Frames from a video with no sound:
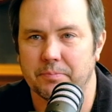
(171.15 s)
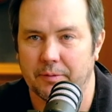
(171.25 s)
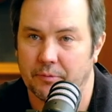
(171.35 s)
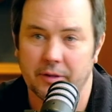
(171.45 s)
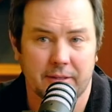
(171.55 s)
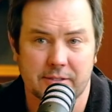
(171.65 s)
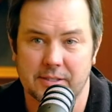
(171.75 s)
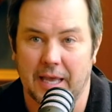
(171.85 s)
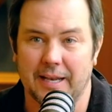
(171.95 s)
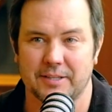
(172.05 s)
and really the
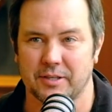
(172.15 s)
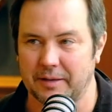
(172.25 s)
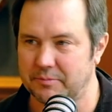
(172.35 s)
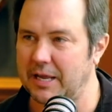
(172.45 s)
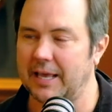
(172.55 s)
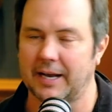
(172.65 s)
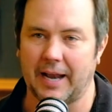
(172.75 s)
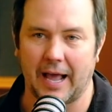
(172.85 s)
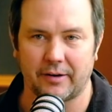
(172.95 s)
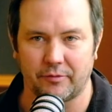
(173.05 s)
state has like taken an
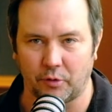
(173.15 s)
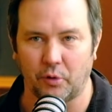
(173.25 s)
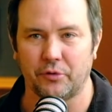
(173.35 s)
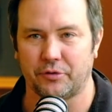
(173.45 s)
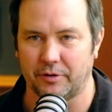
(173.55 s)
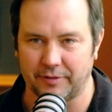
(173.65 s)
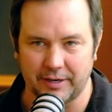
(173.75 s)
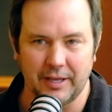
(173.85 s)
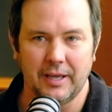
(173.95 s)
active role sort of in